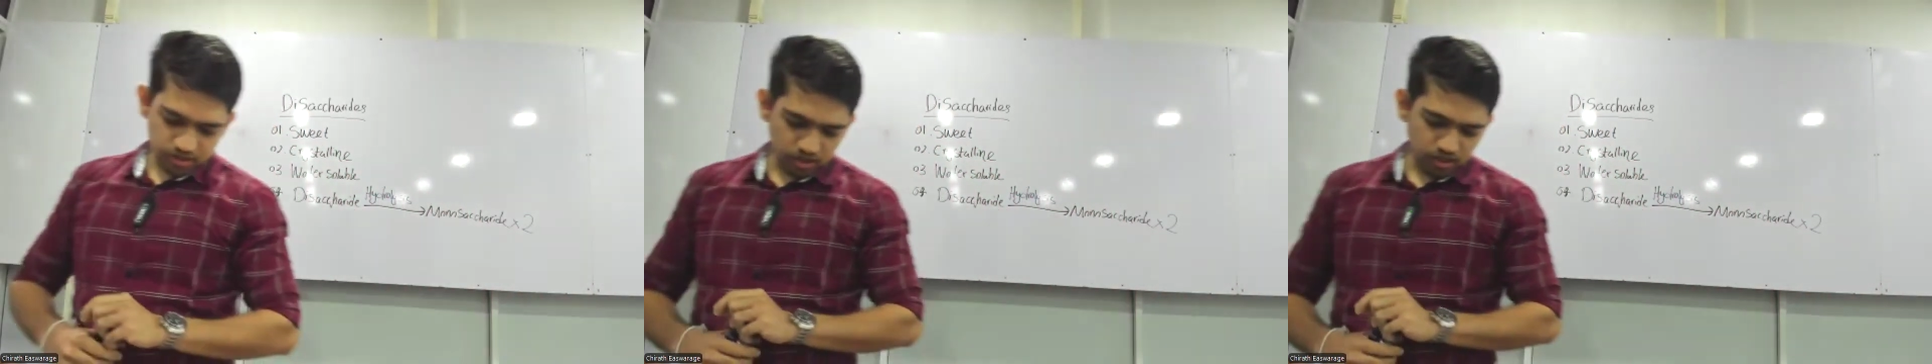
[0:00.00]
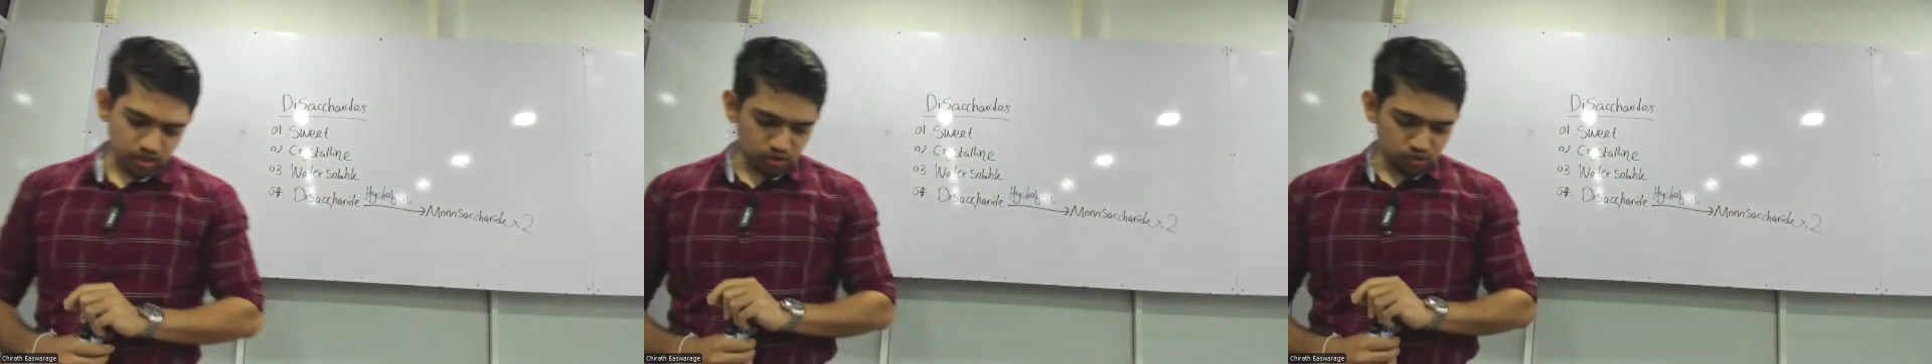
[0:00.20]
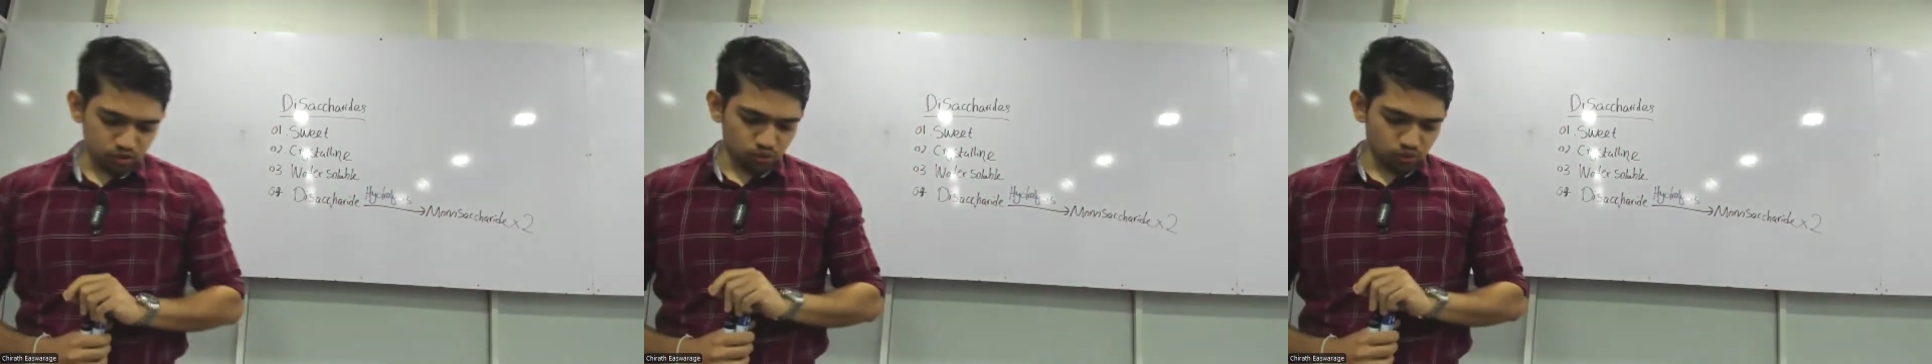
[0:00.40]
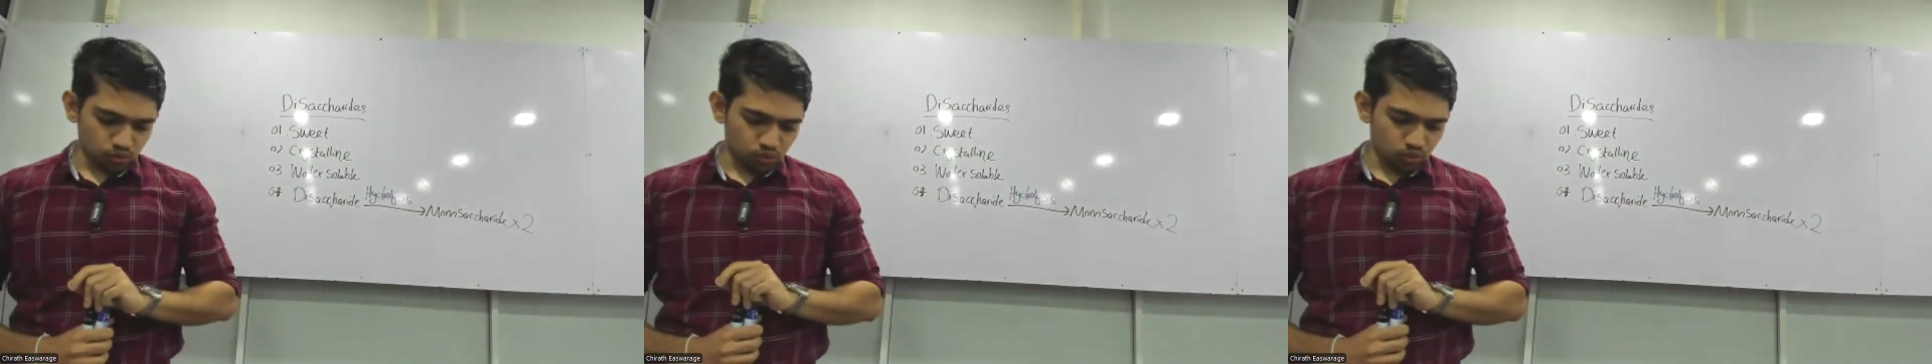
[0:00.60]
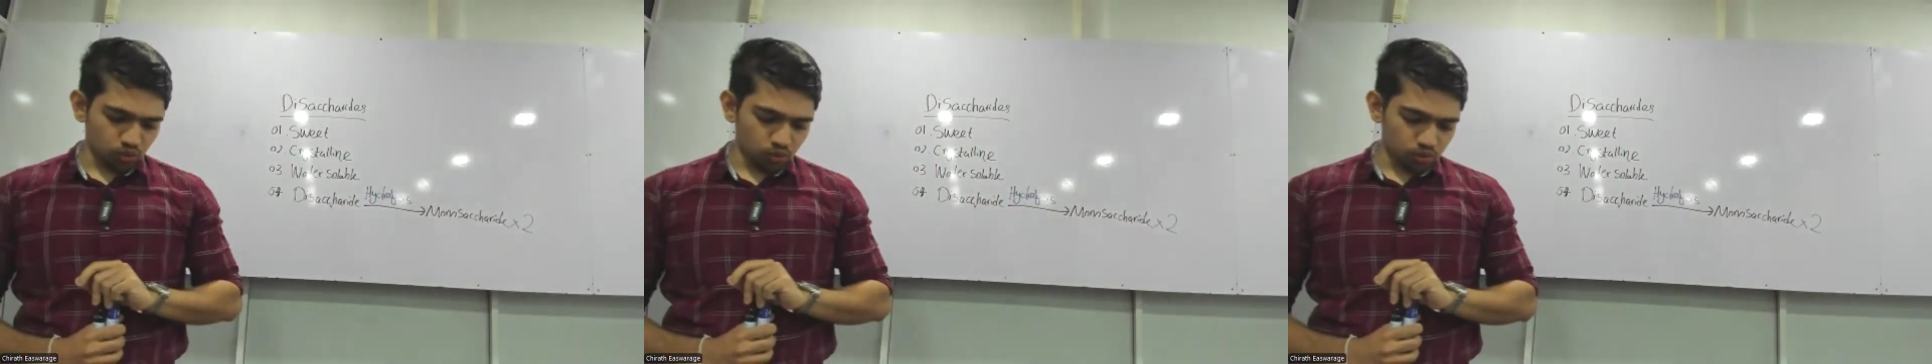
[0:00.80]
is again
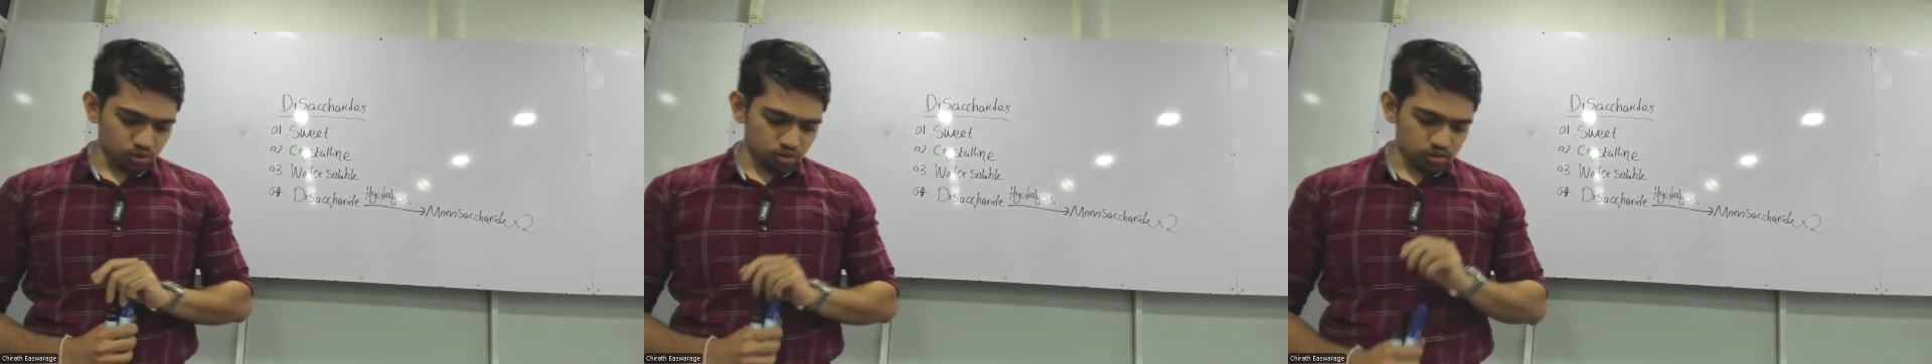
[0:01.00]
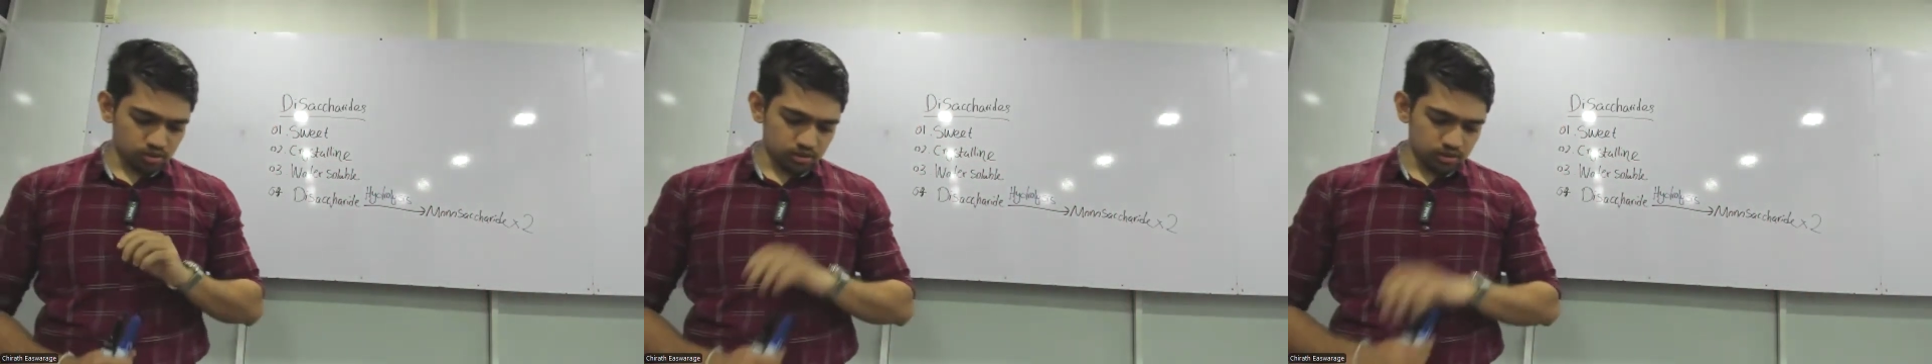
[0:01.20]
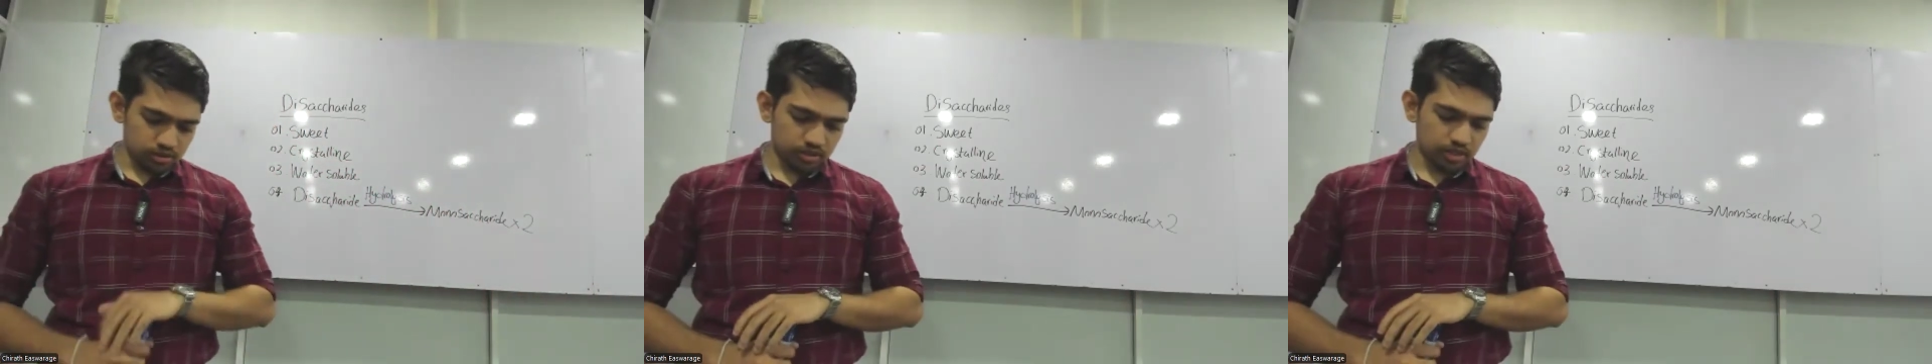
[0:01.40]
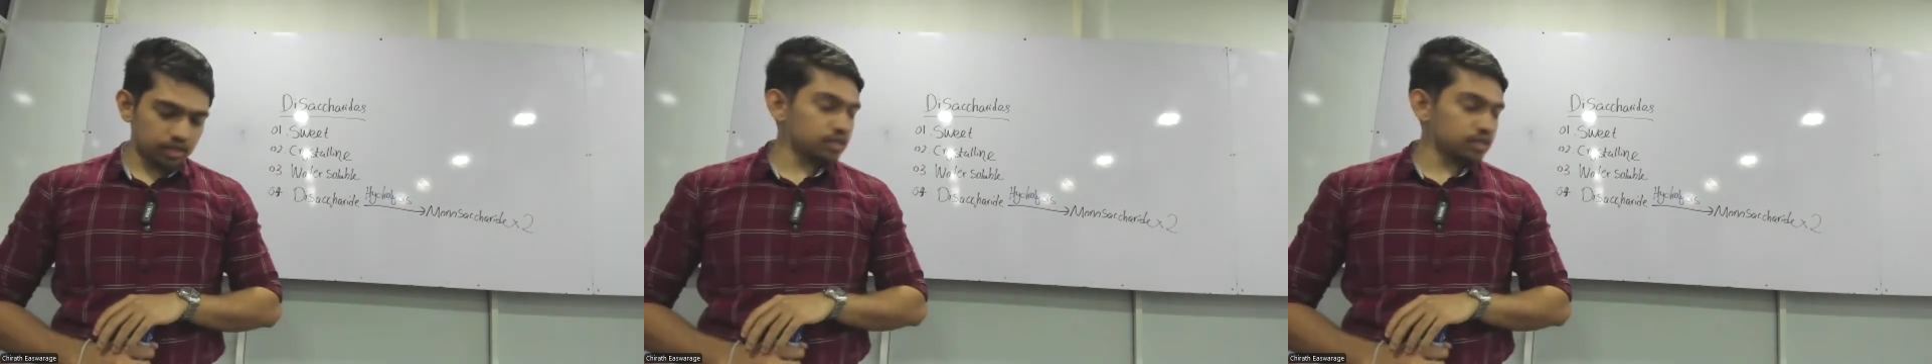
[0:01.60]
sucrose,